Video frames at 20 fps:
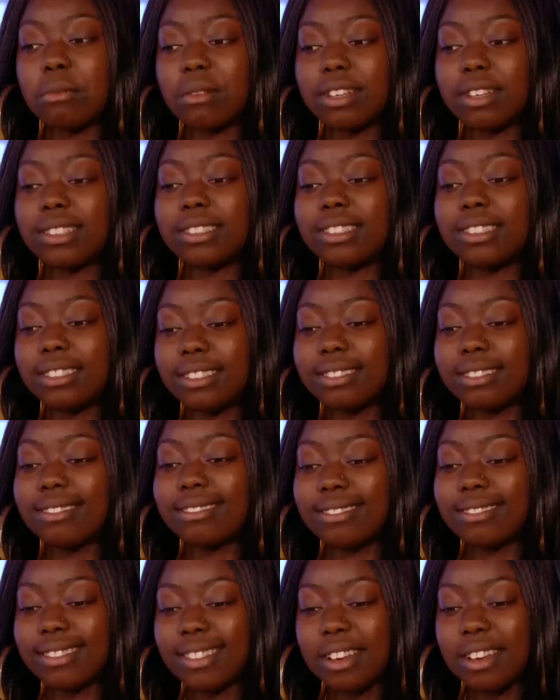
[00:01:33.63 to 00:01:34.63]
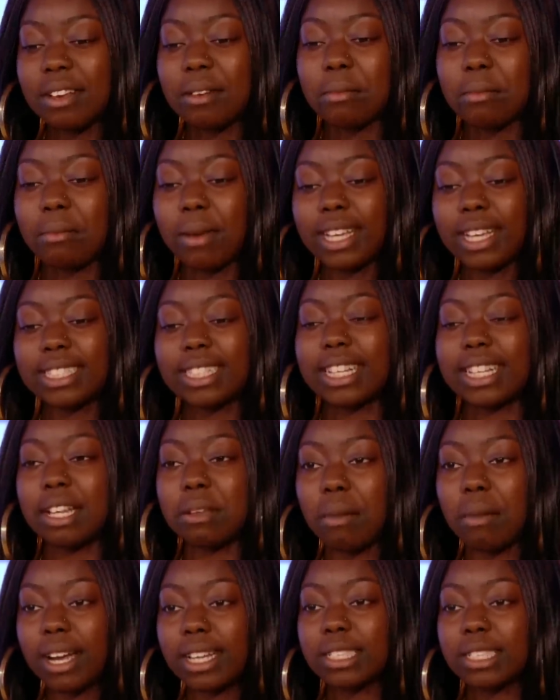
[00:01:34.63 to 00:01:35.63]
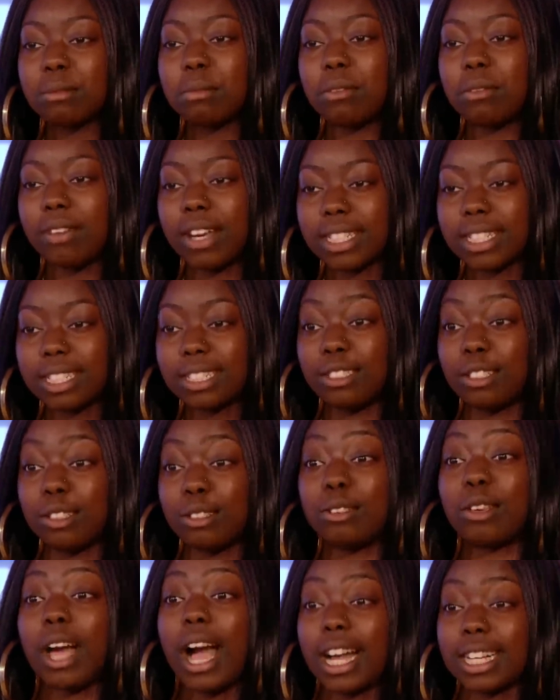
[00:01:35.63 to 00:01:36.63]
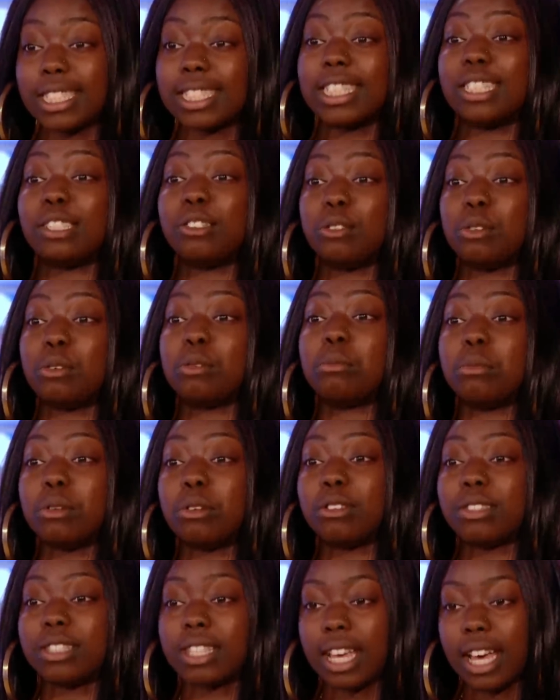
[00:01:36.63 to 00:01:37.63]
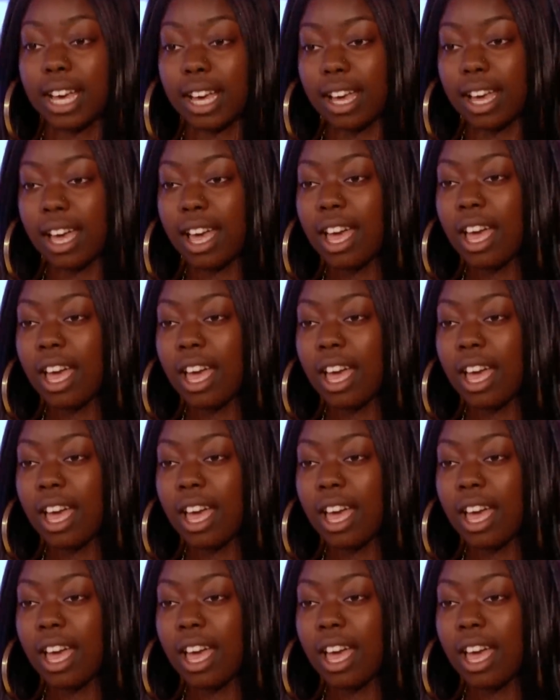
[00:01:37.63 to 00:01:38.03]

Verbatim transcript: was basically my inspiration to actually do music.